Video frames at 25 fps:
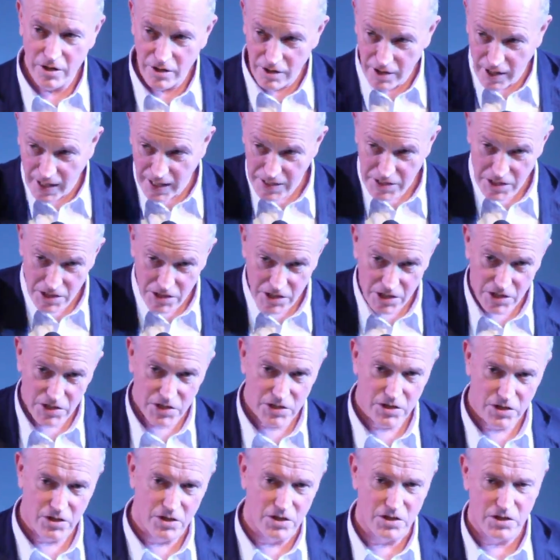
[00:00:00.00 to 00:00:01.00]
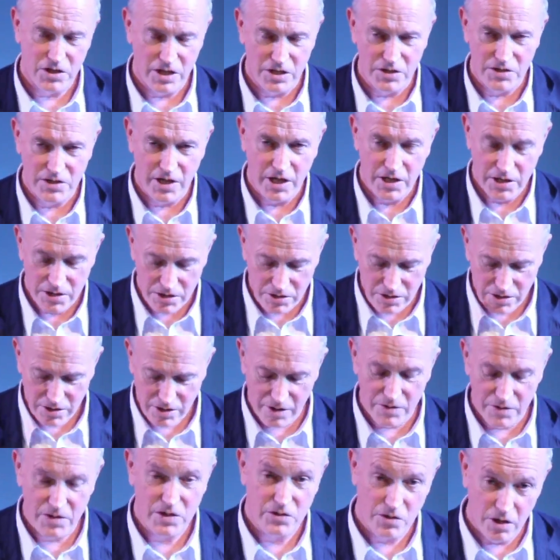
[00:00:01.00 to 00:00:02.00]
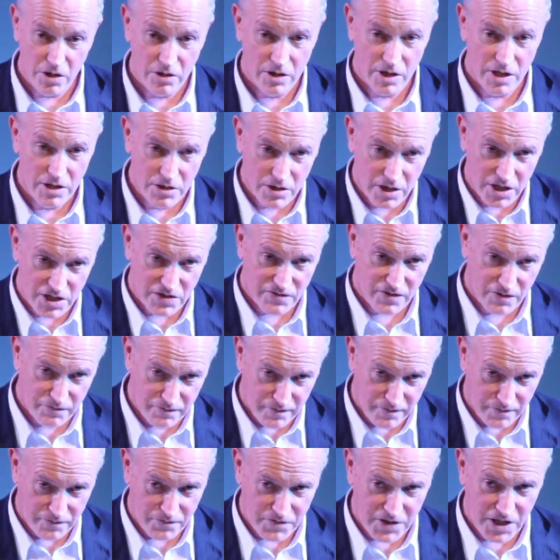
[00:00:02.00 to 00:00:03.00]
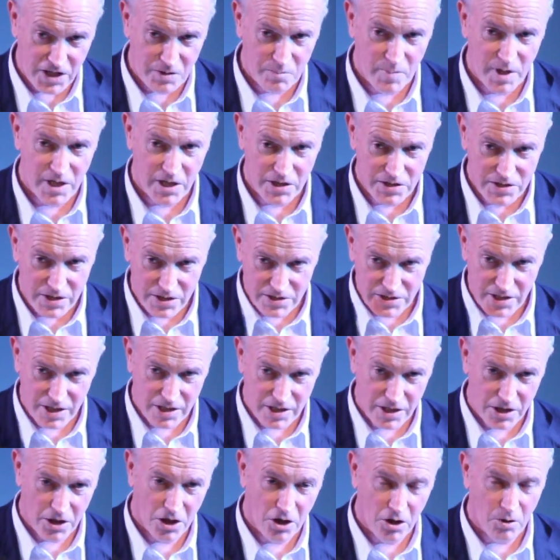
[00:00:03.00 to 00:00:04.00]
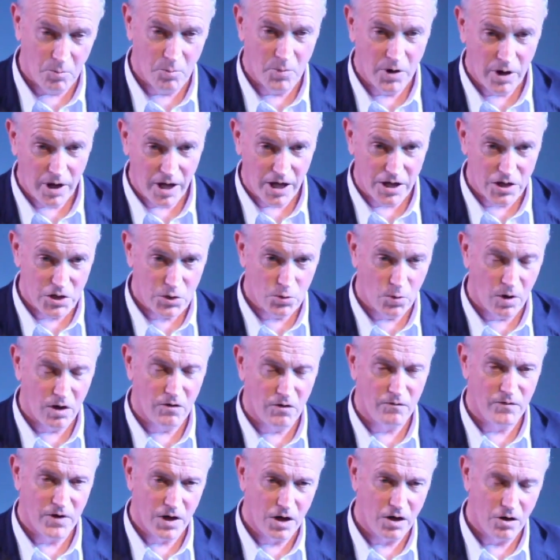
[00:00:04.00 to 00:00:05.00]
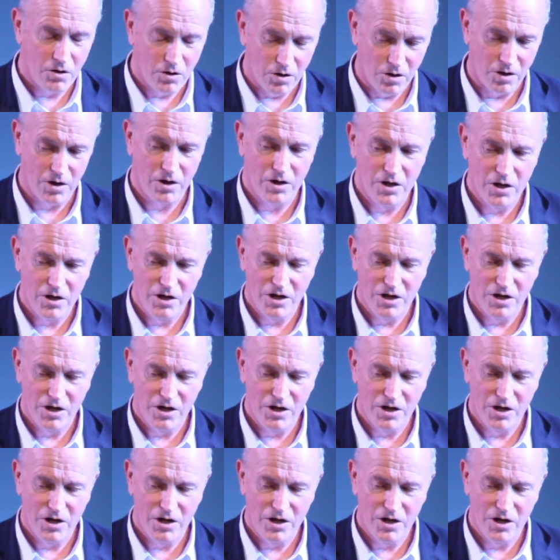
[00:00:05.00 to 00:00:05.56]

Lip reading: at a distance, he says, it's rather like this, the 15 minutes, he said, come at 12 o'clock.